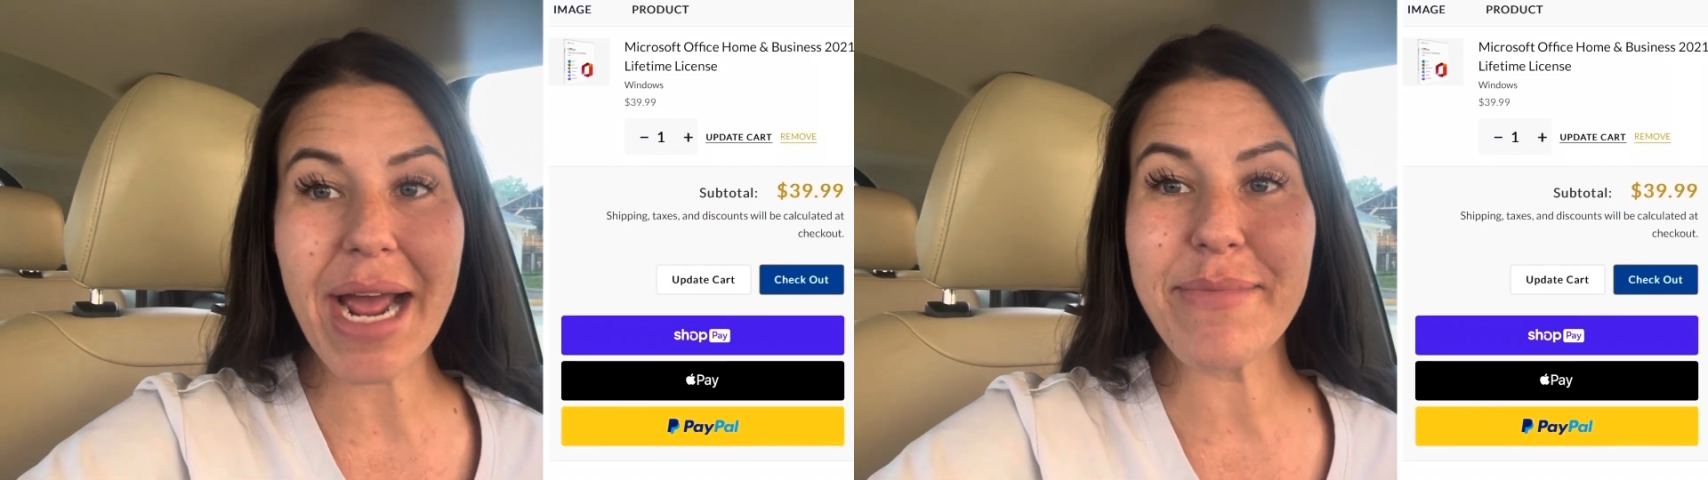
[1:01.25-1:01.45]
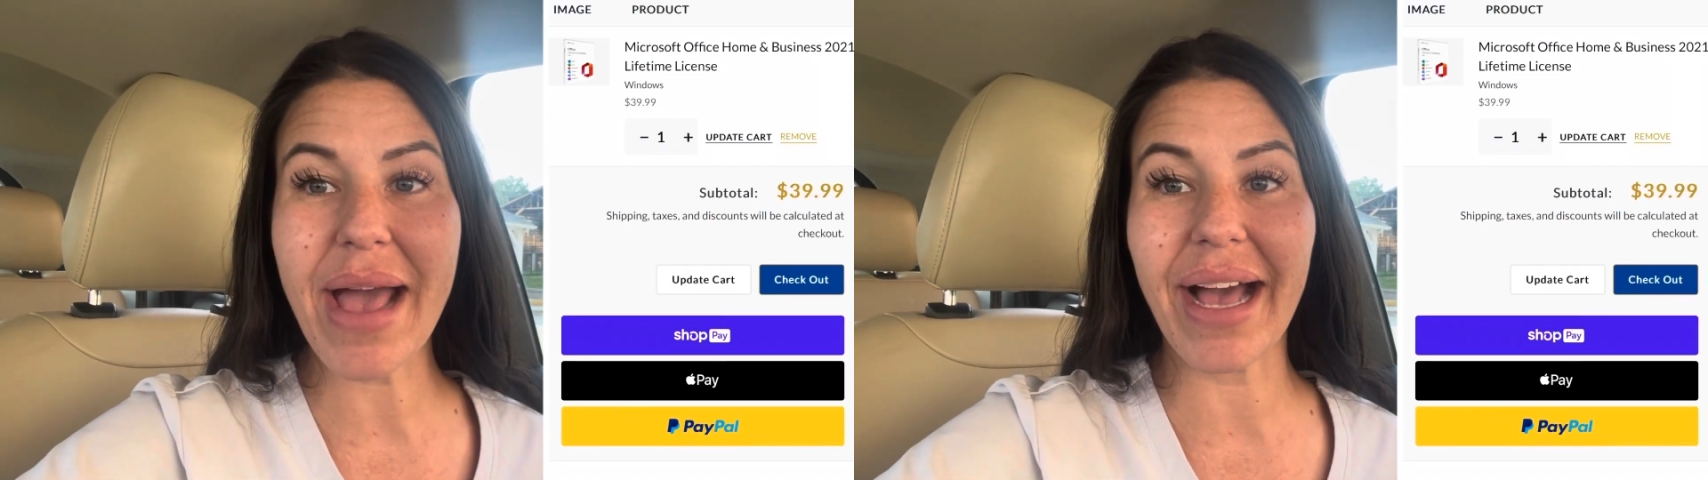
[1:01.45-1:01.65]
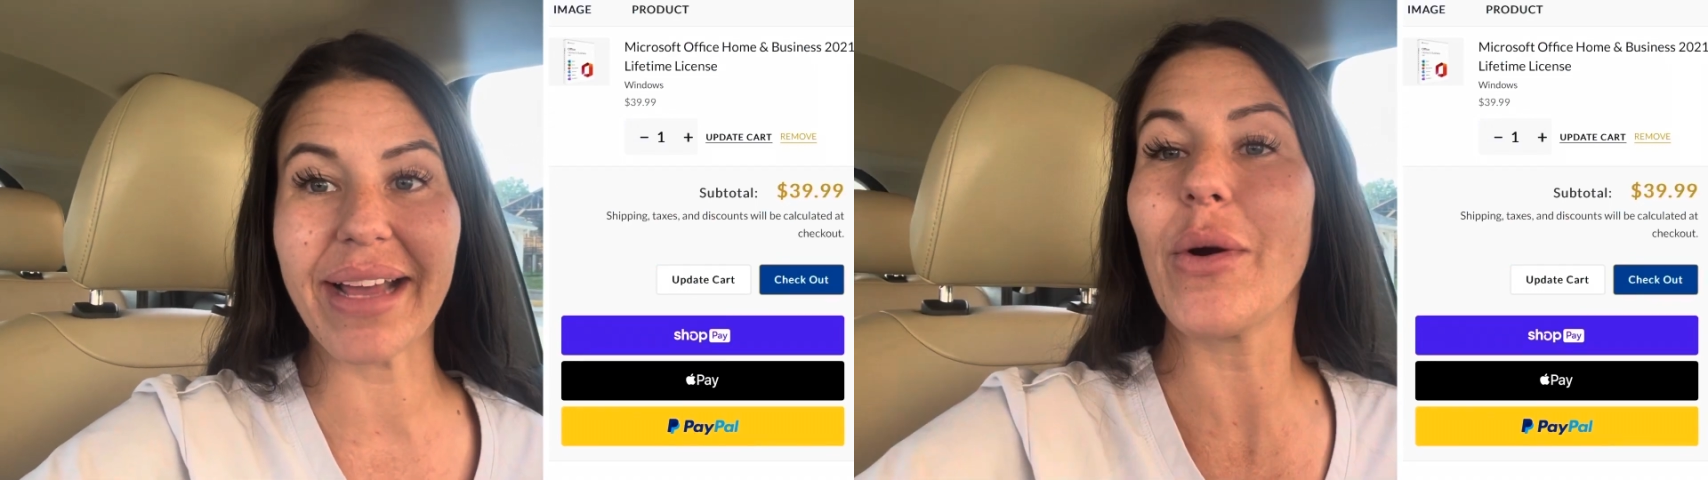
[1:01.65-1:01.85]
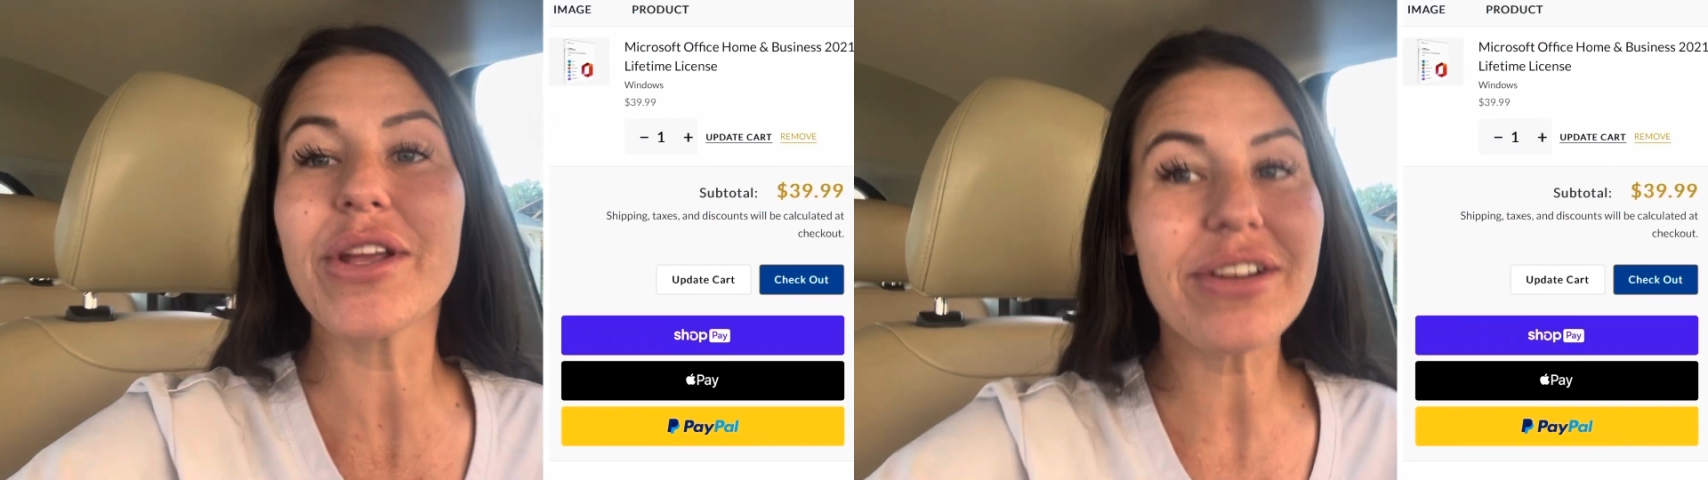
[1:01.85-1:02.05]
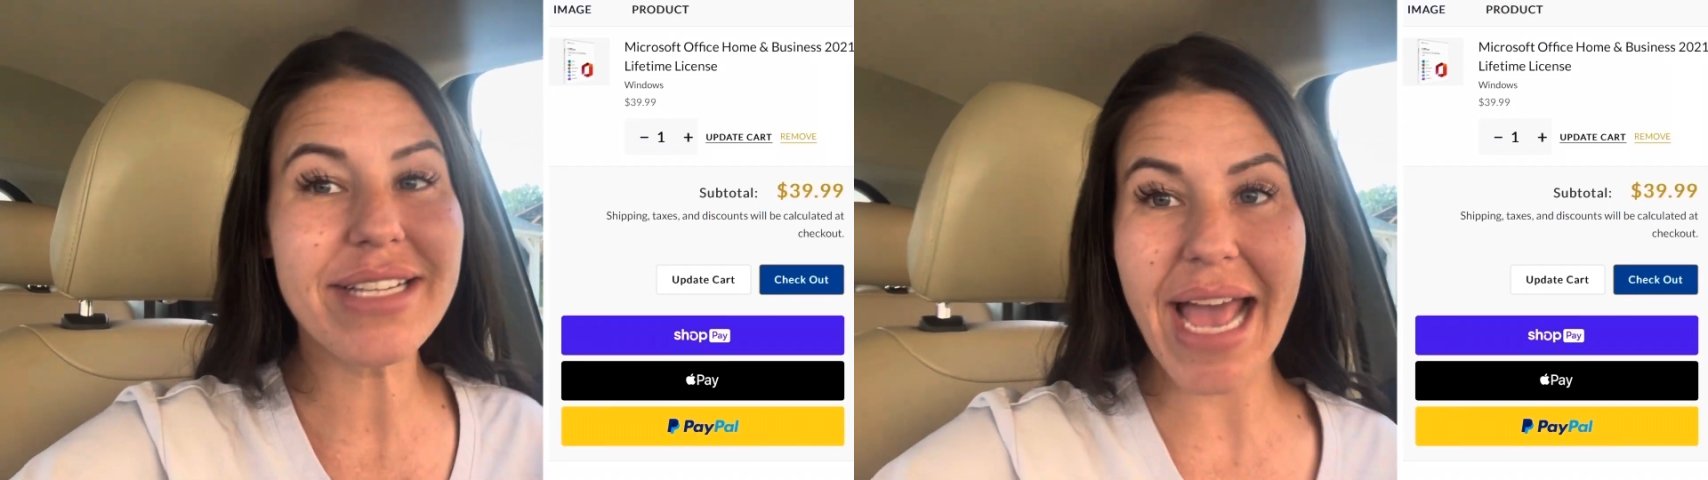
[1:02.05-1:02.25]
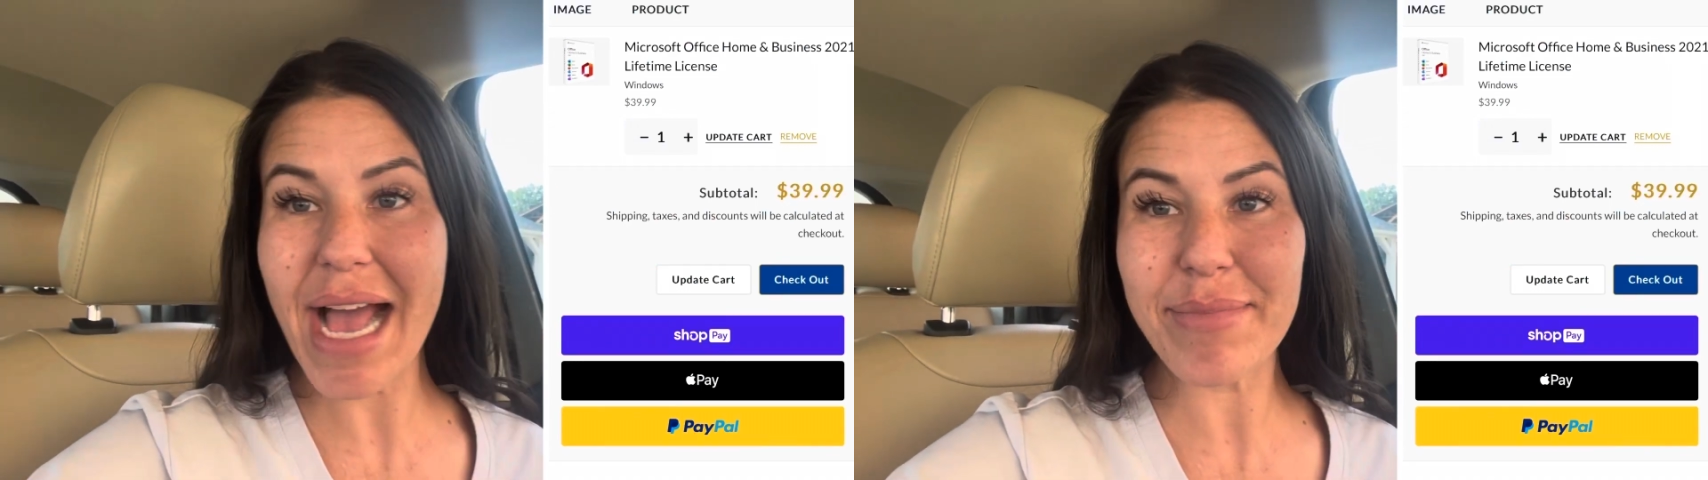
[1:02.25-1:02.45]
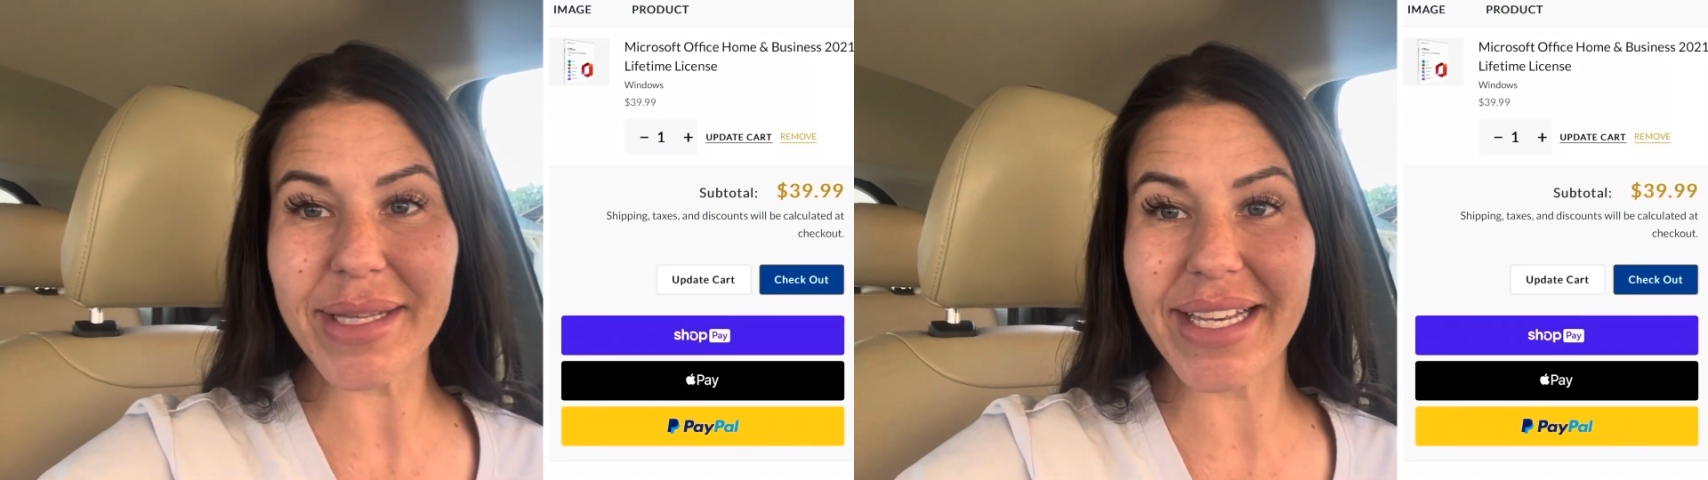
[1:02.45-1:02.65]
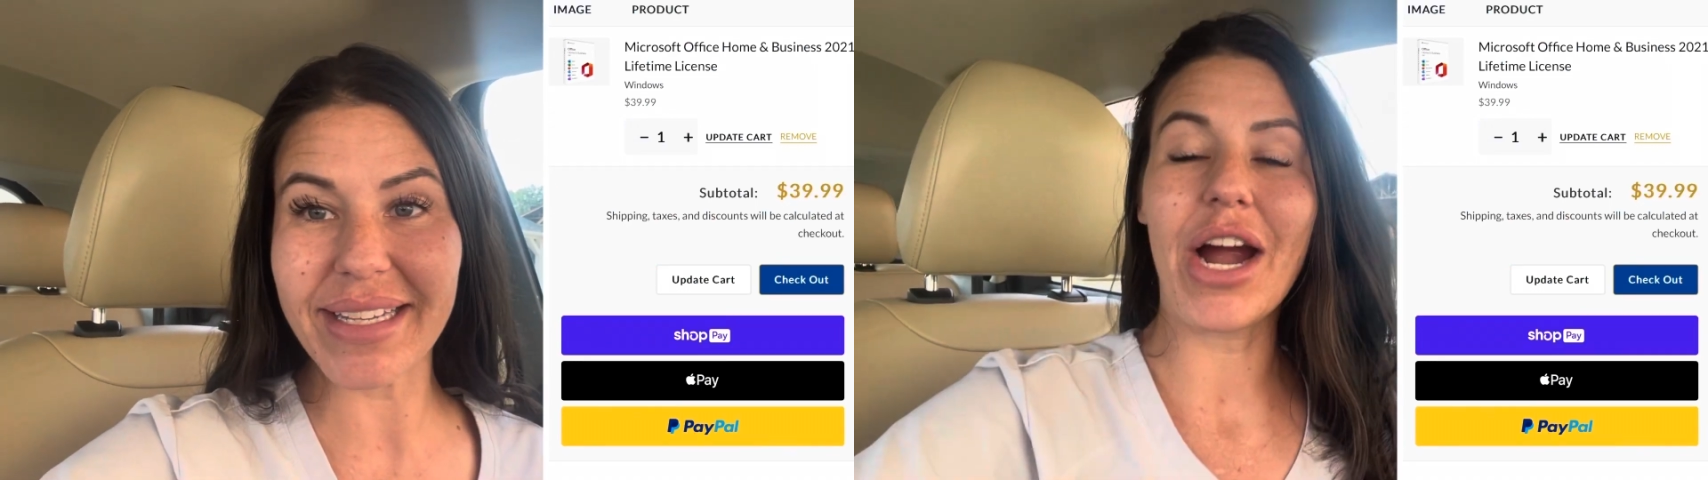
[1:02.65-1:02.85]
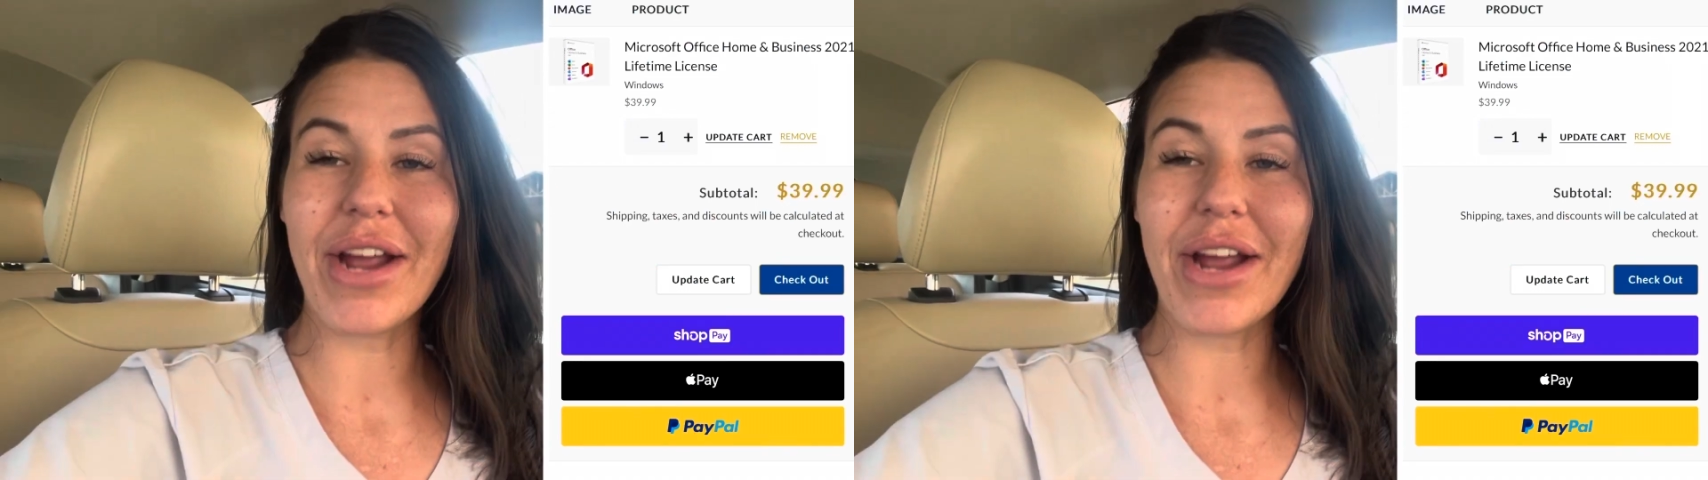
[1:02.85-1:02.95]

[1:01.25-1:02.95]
iPad or your tablet.